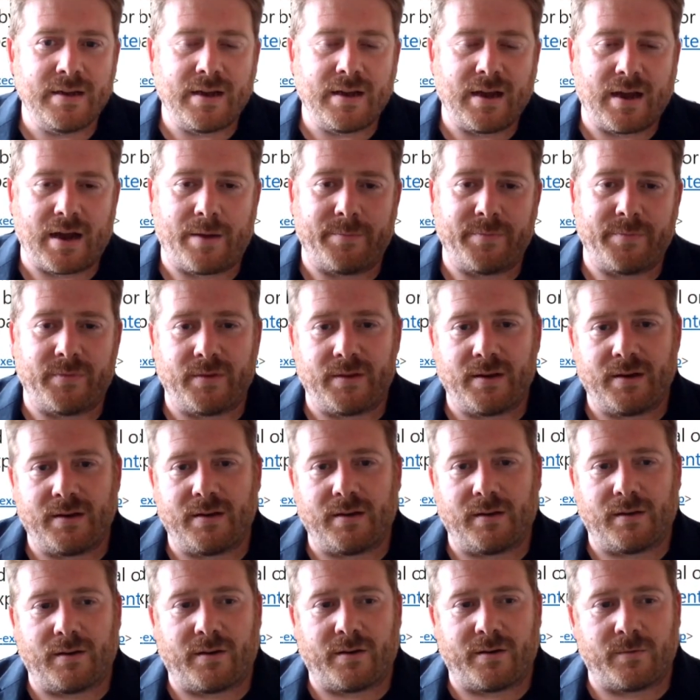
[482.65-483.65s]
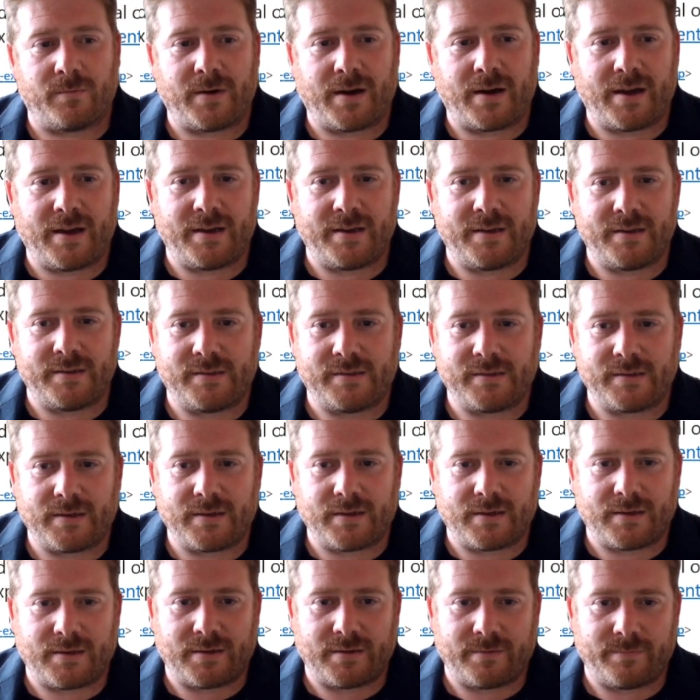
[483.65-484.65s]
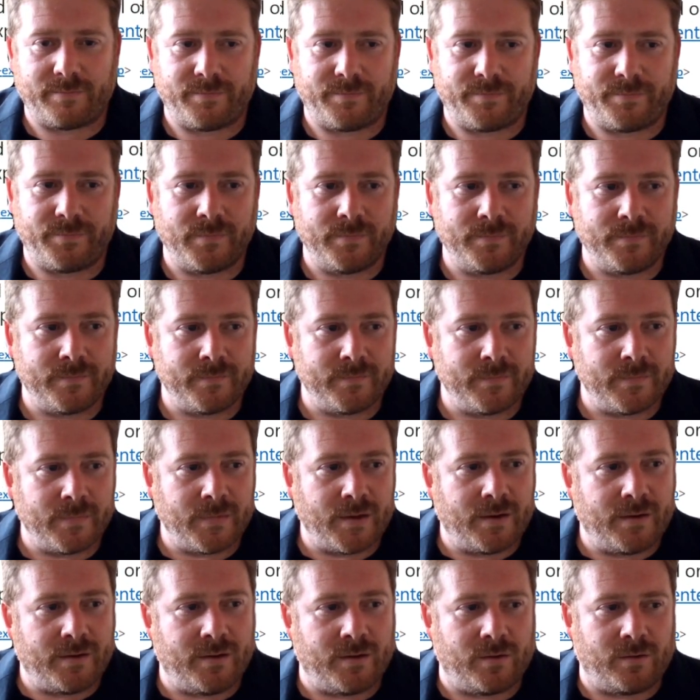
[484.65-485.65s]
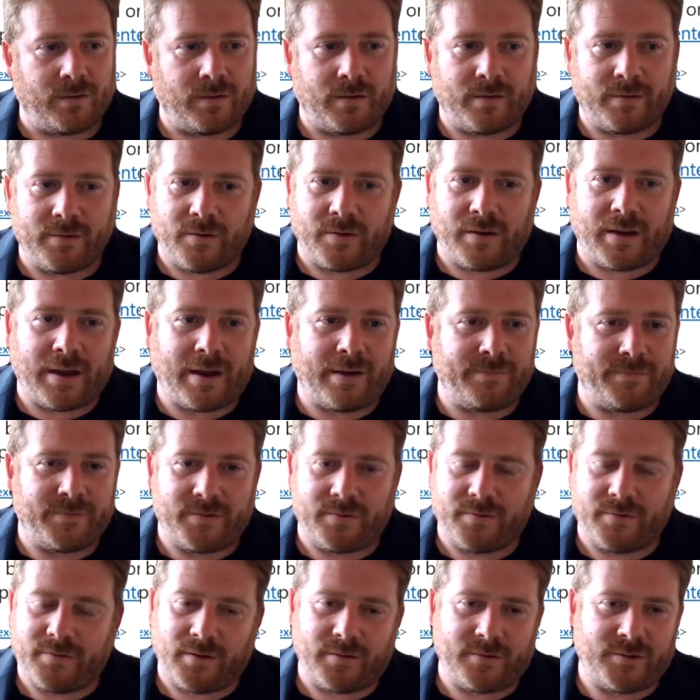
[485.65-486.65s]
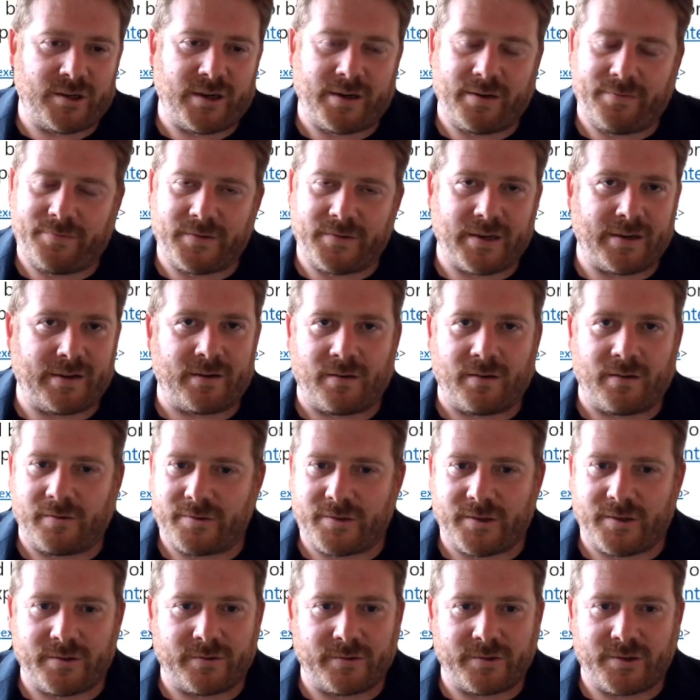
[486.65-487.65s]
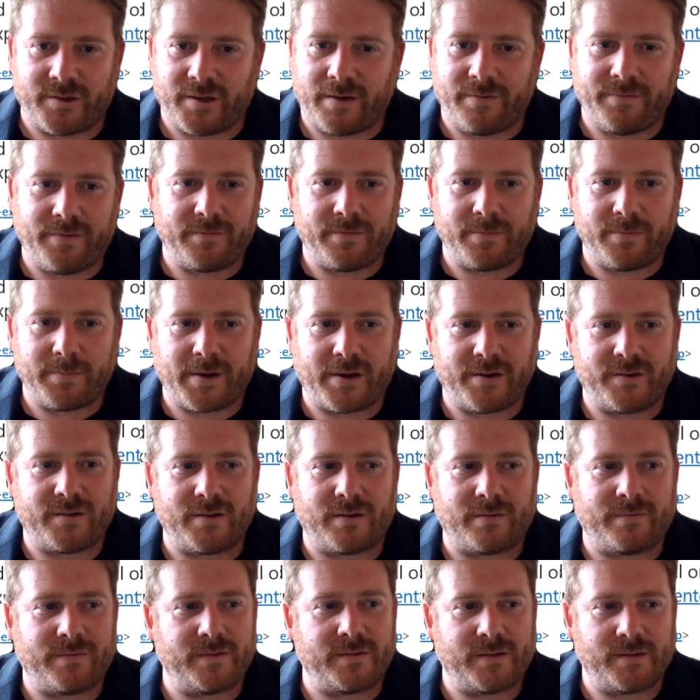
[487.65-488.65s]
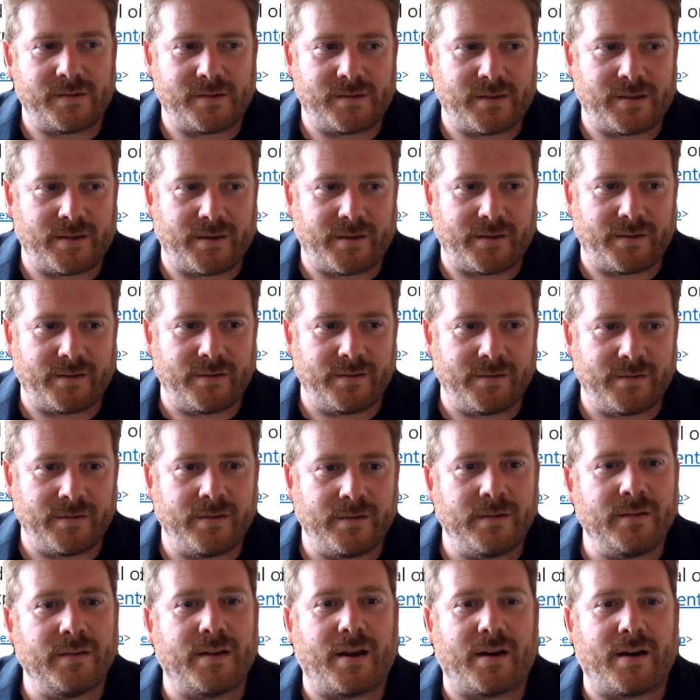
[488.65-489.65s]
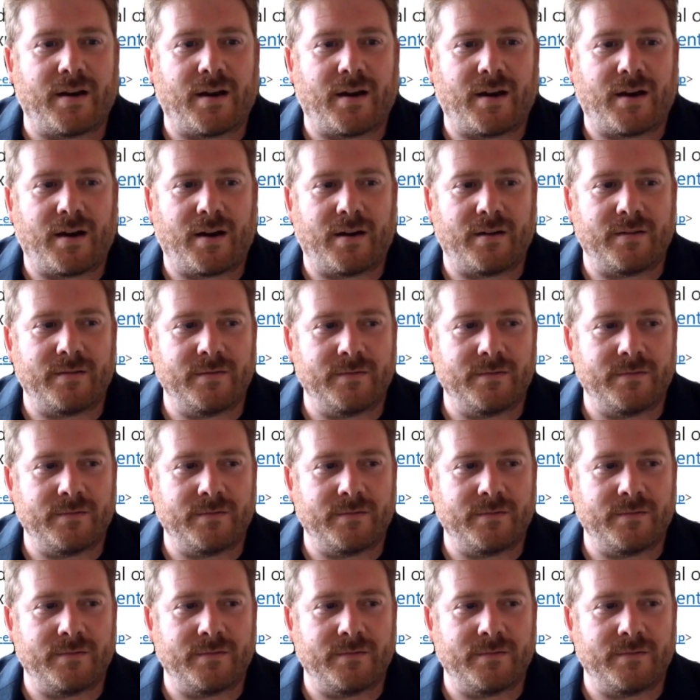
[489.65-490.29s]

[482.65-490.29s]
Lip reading: In a lot of ways, you'll have chief technology or chief information officers that are